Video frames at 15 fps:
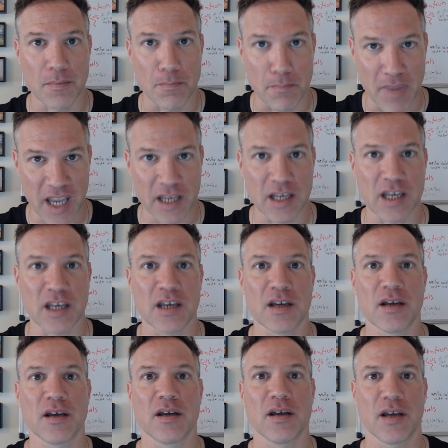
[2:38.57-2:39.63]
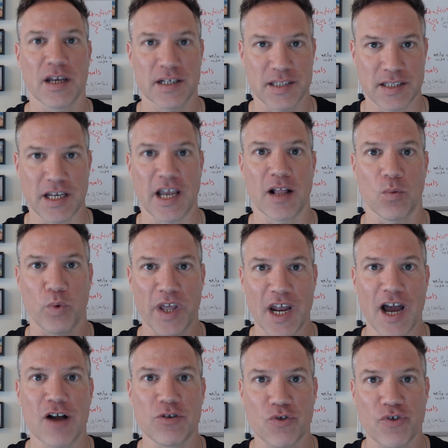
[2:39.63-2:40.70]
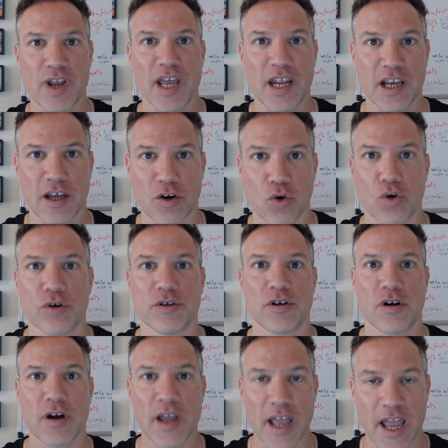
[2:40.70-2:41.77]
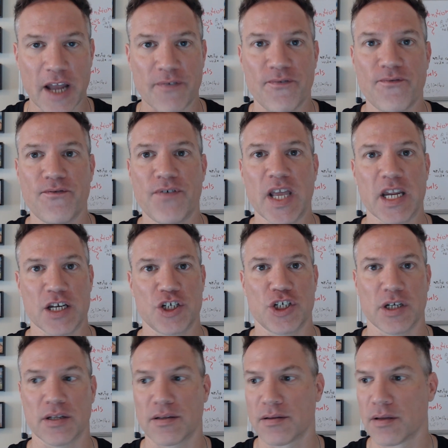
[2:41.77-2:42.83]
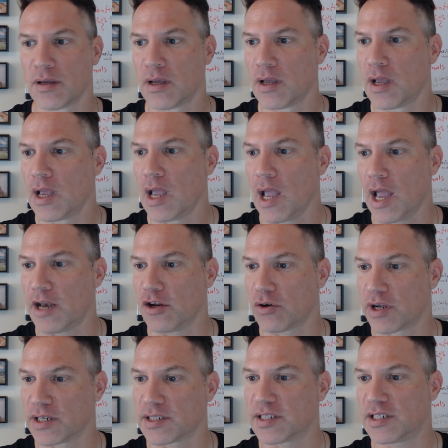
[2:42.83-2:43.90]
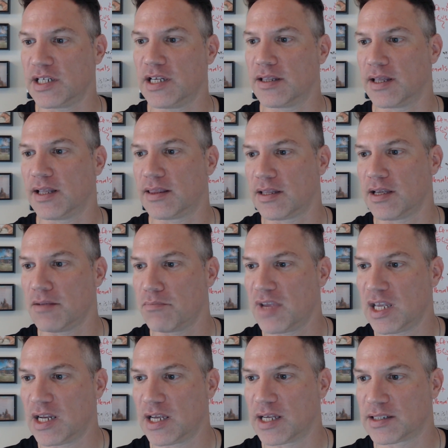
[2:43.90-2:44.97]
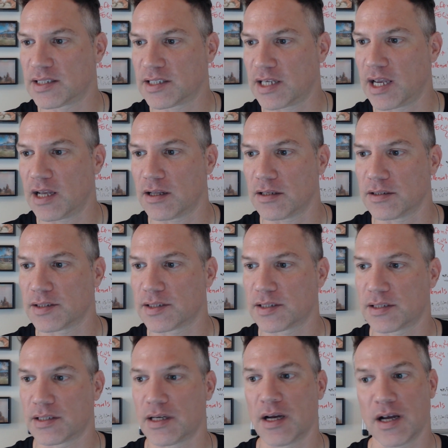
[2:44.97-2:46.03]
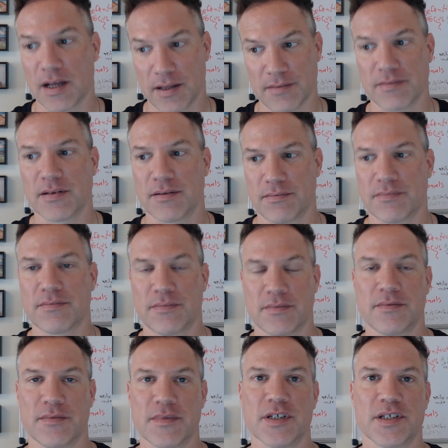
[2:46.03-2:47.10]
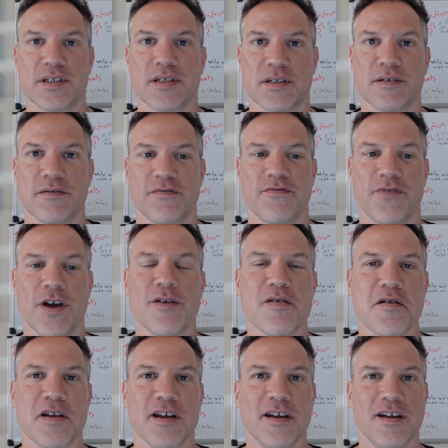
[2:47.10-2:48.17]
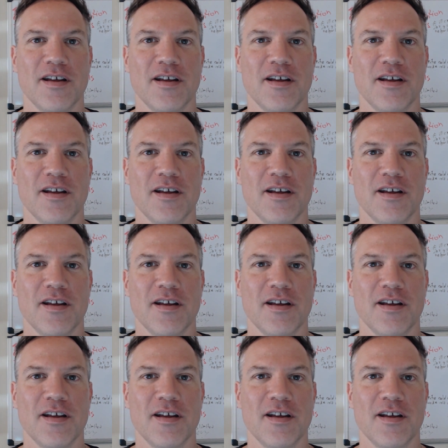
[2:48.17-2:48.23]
making a sale, without creating an order and finish it. And you can see that the immediate sales, this a very